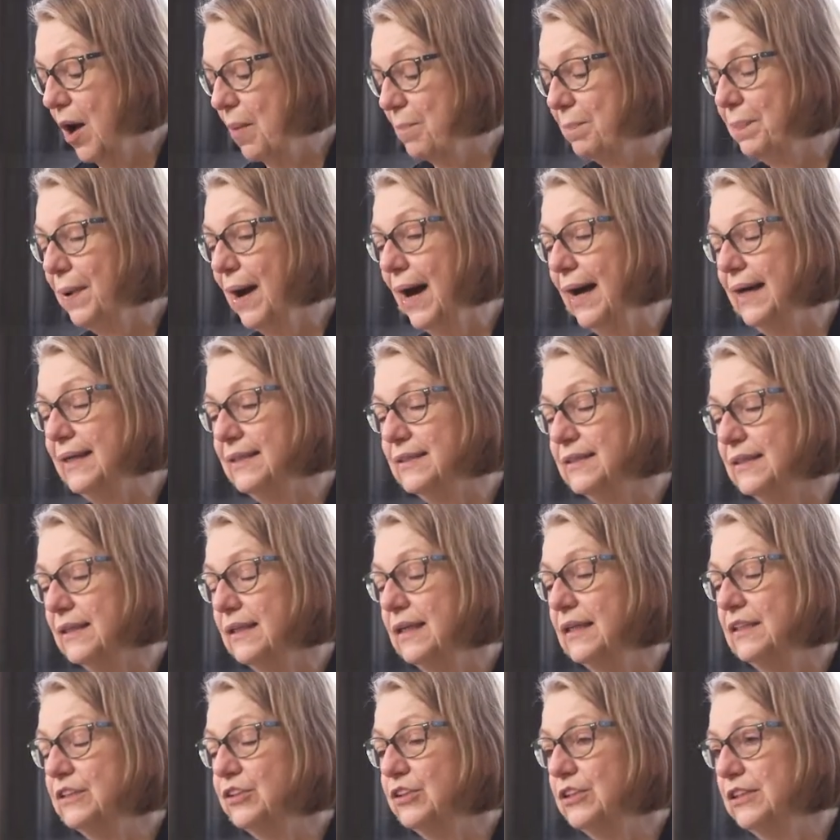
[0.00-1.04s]
but
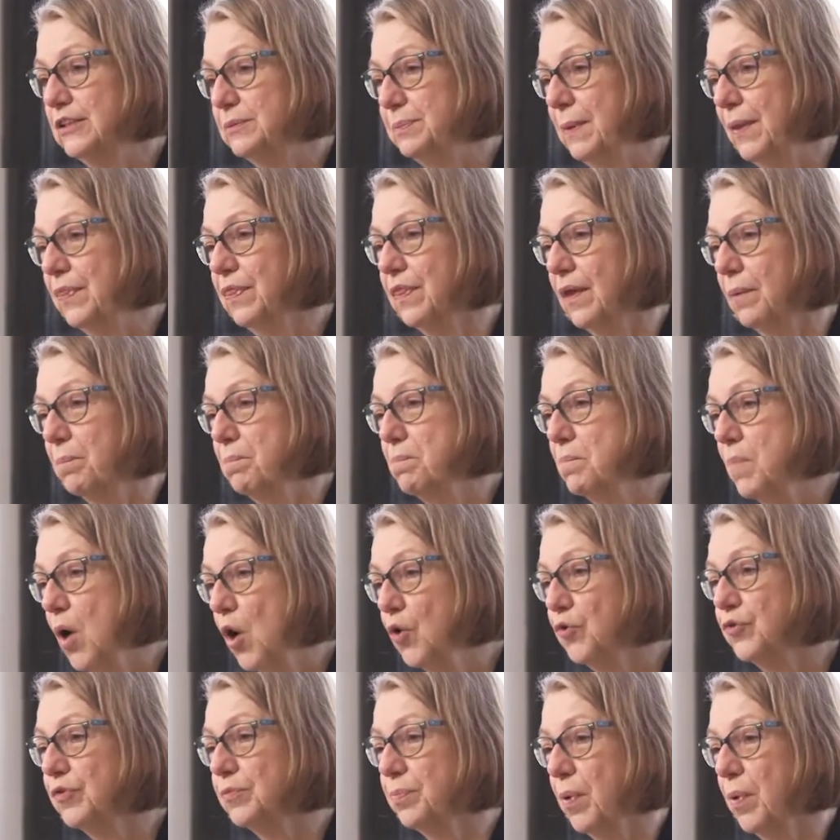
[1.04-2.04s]
she spent the most